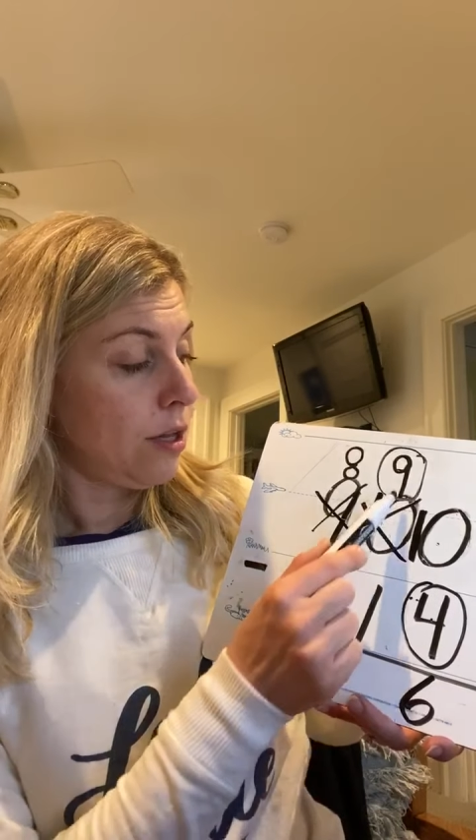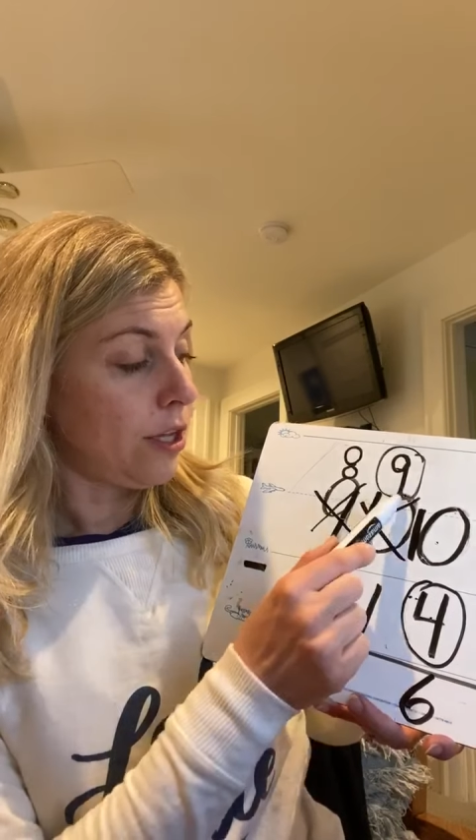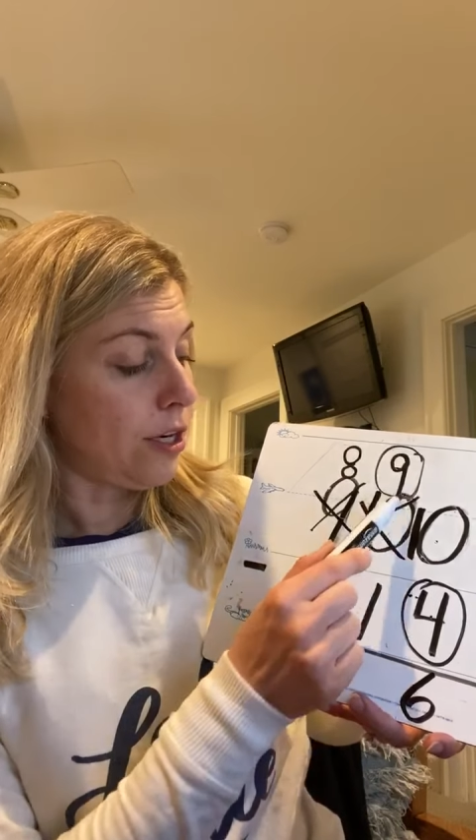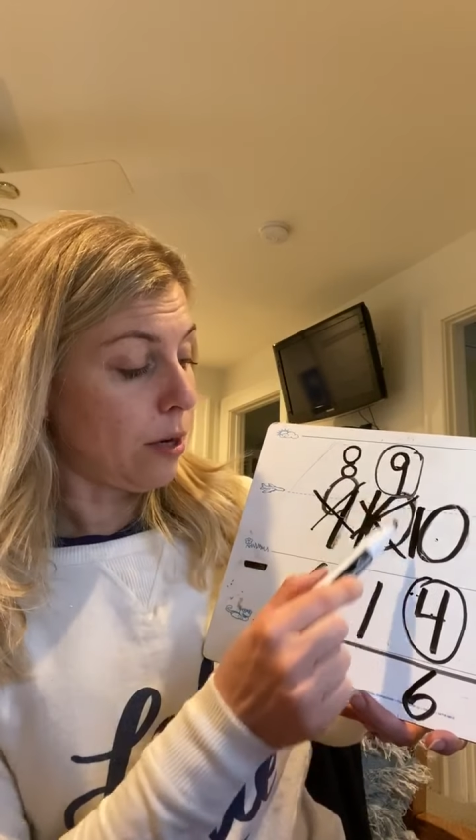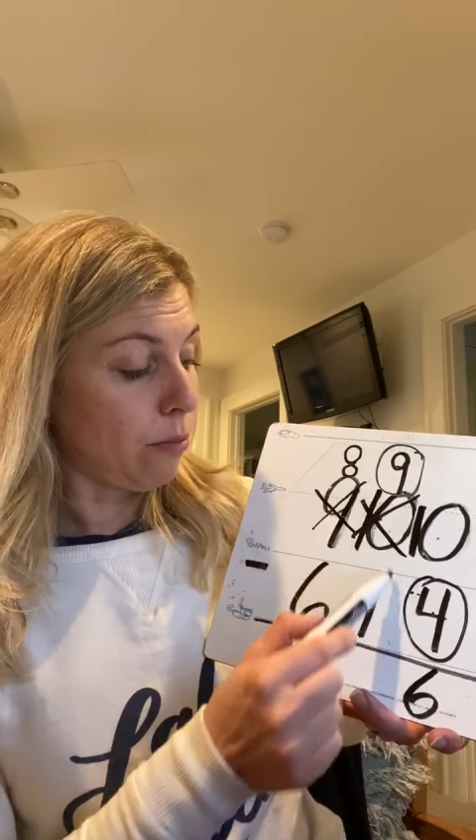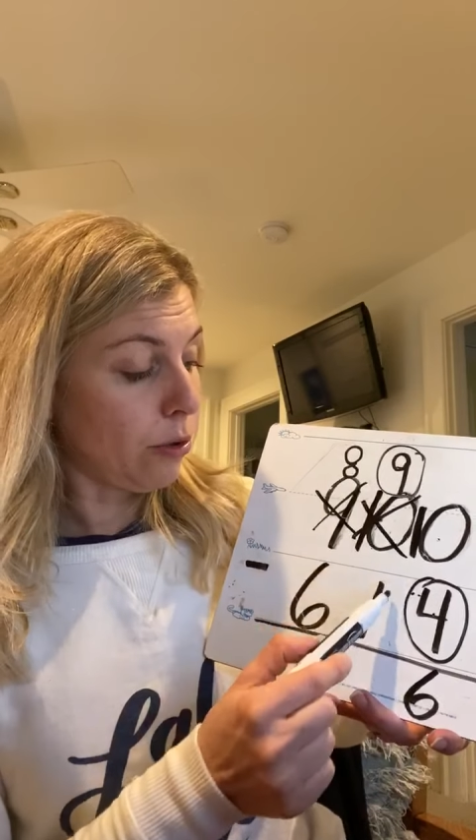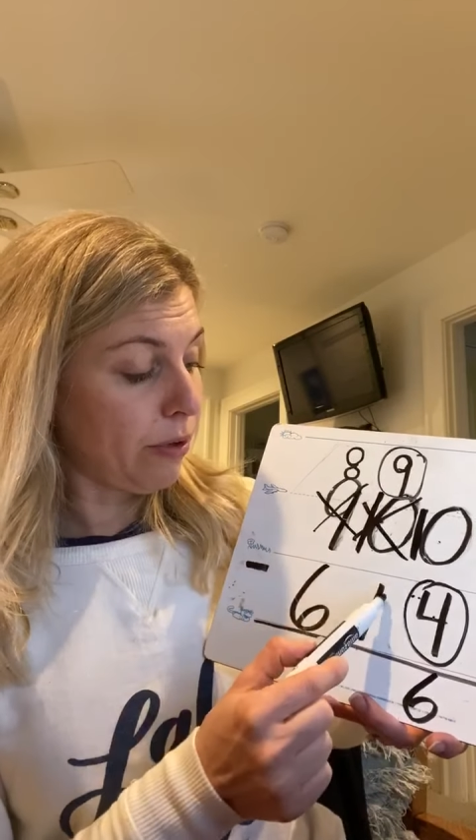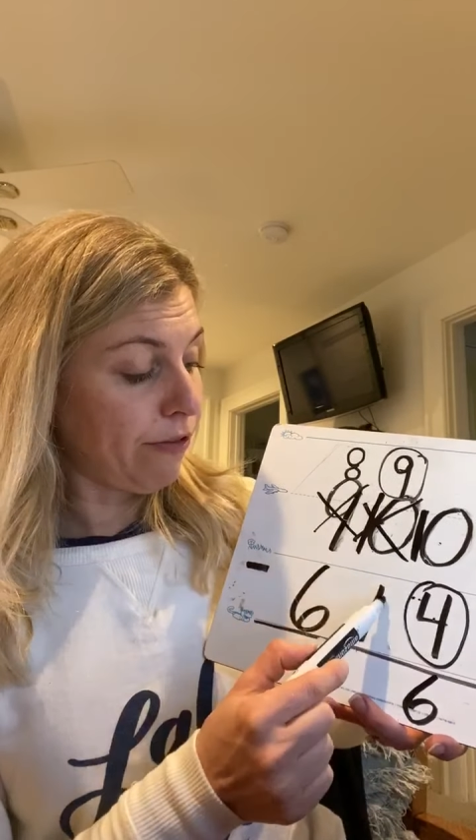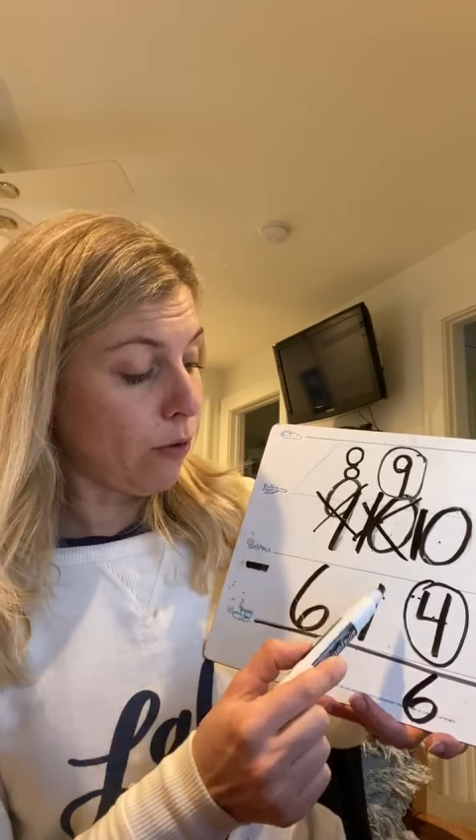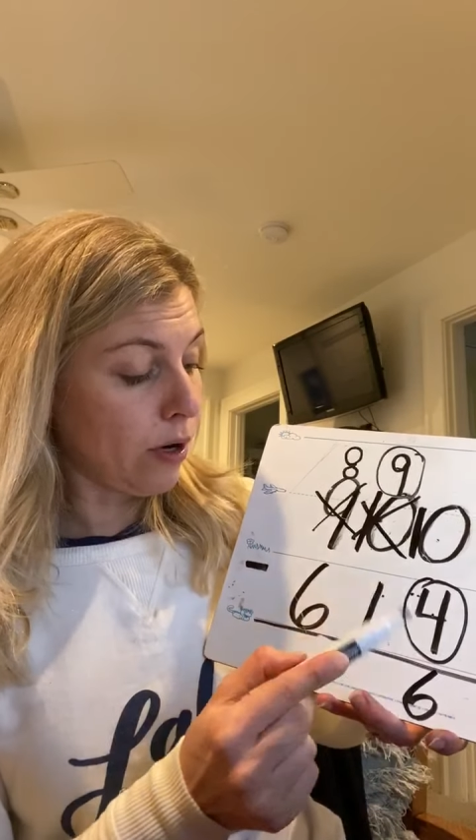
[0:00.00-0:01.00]
The number
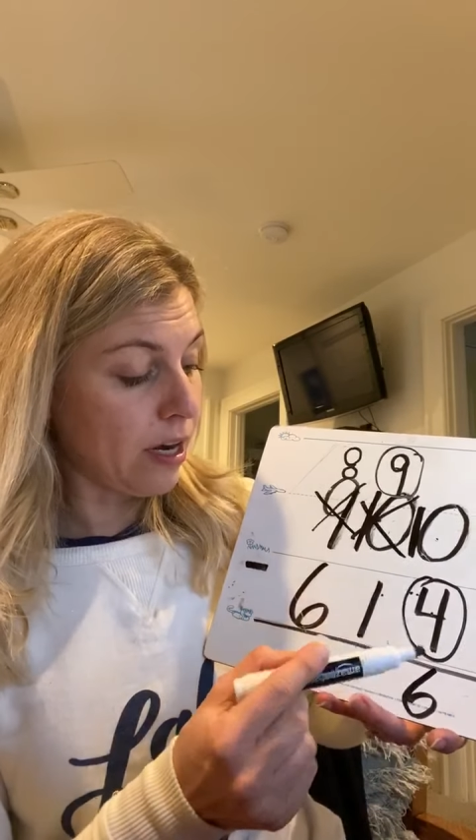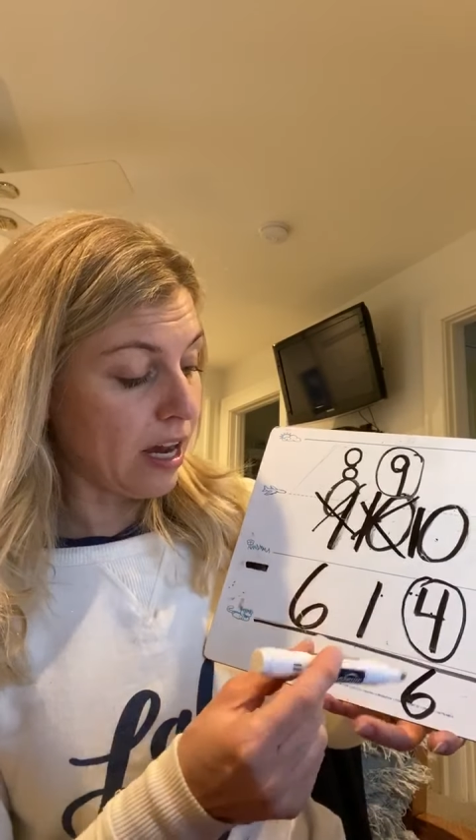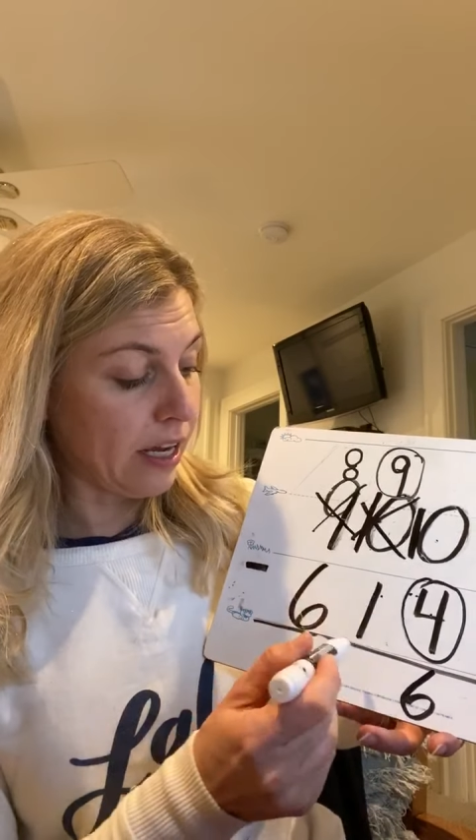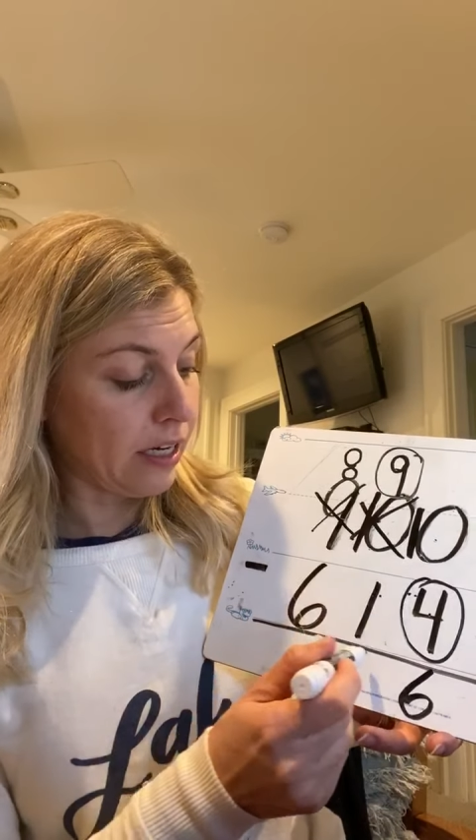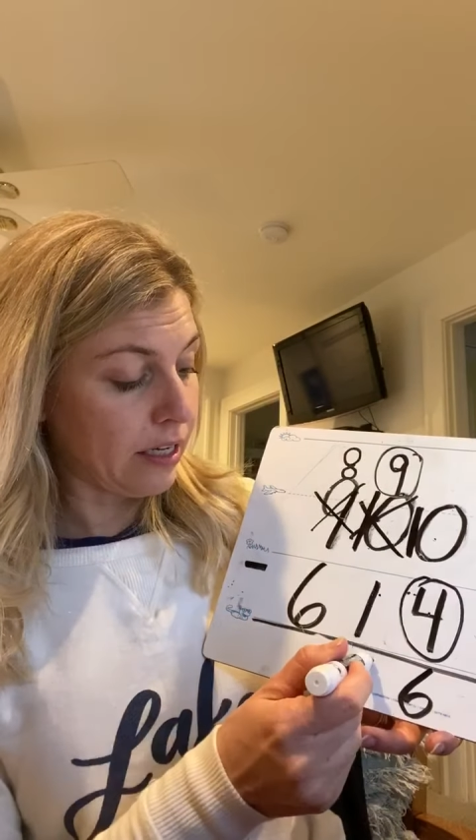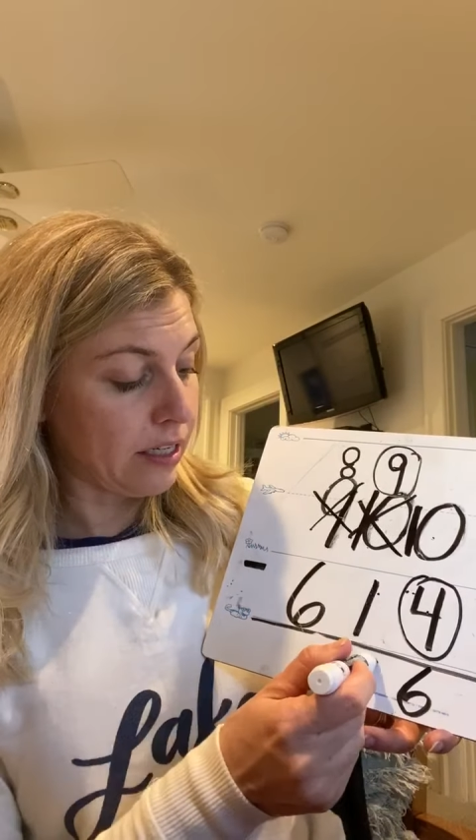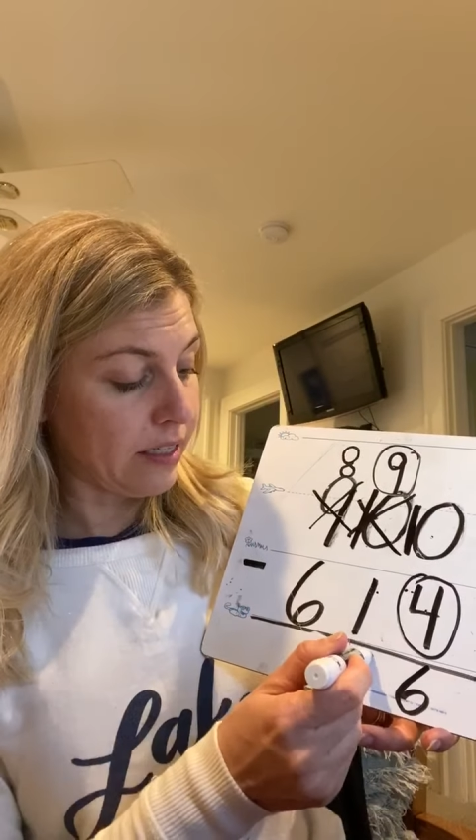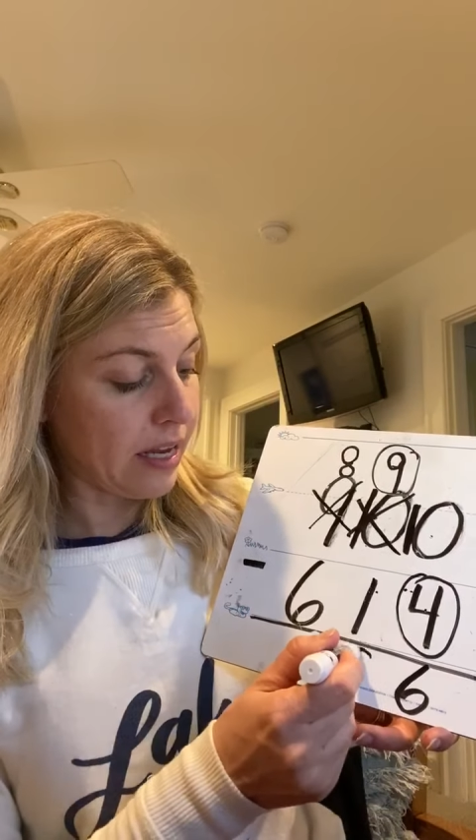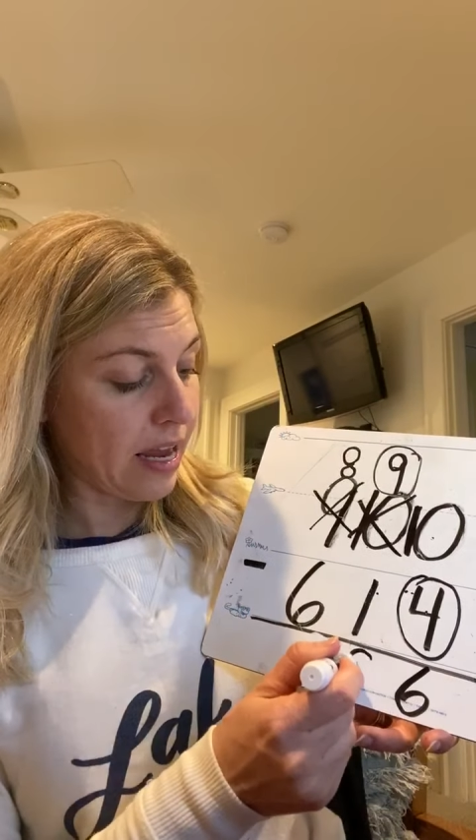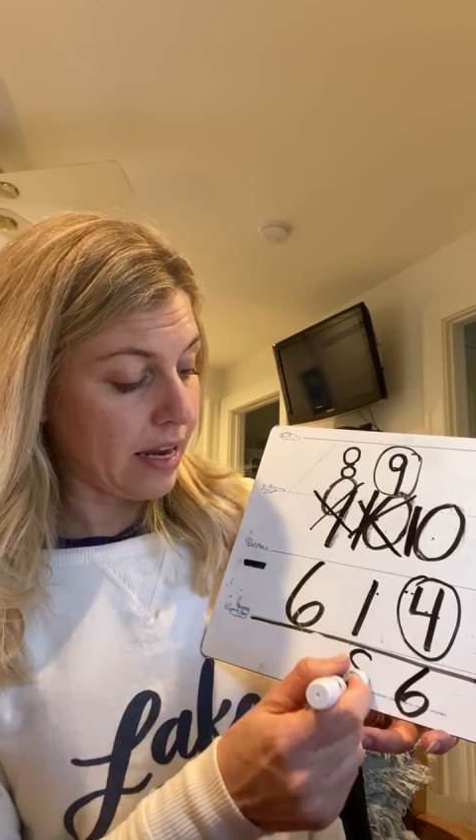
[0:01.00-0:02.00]
before 9
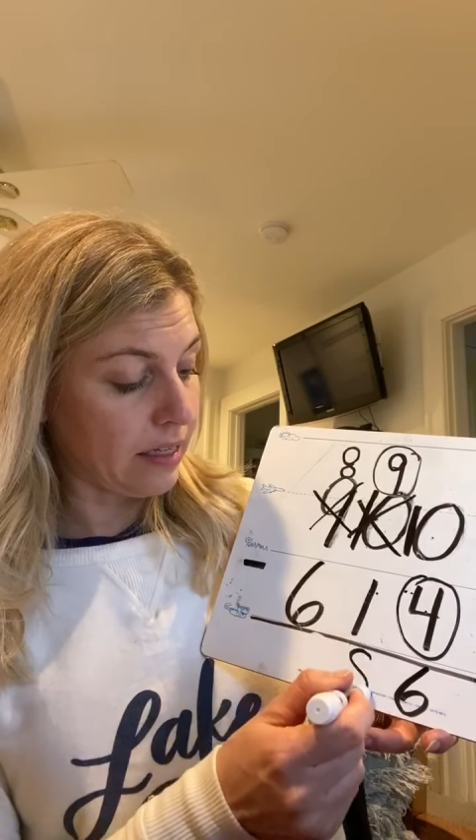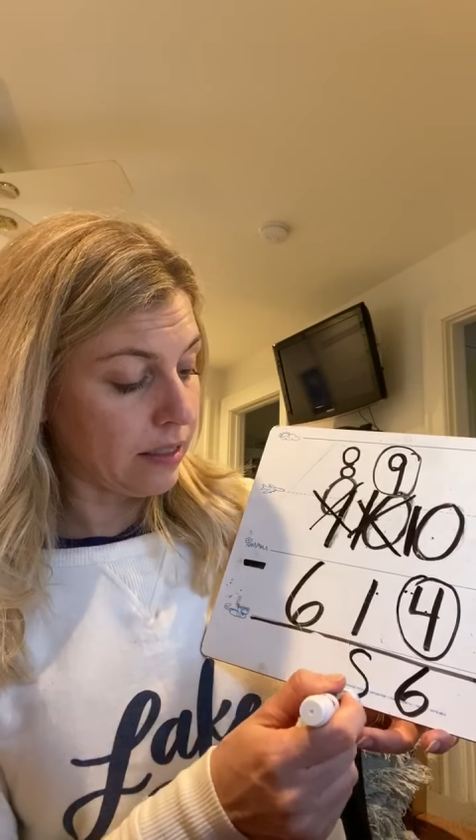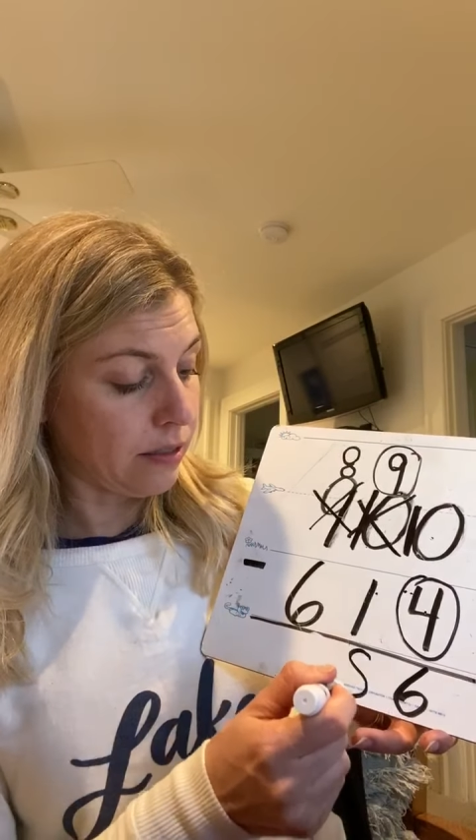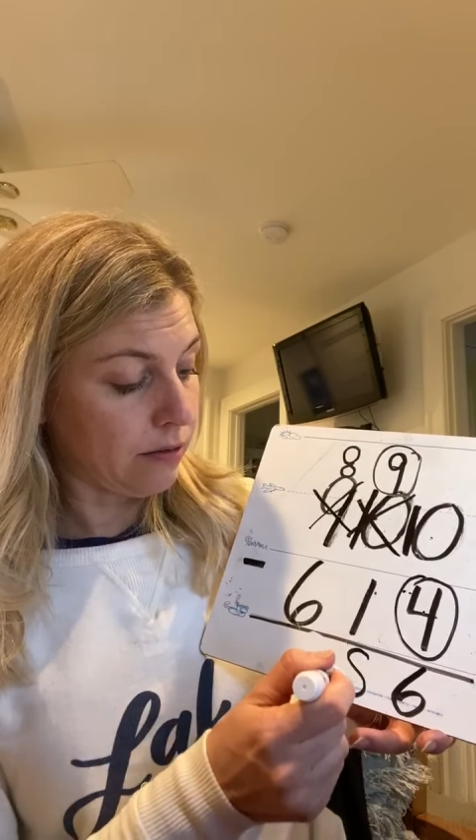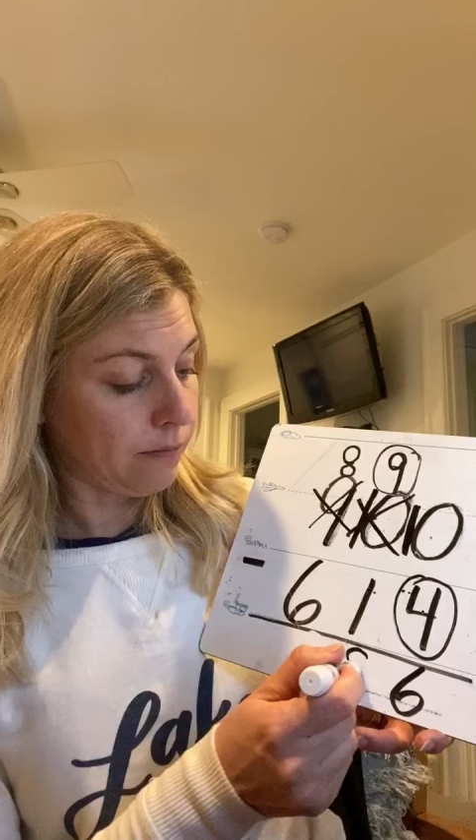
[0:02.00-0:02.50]
is 8.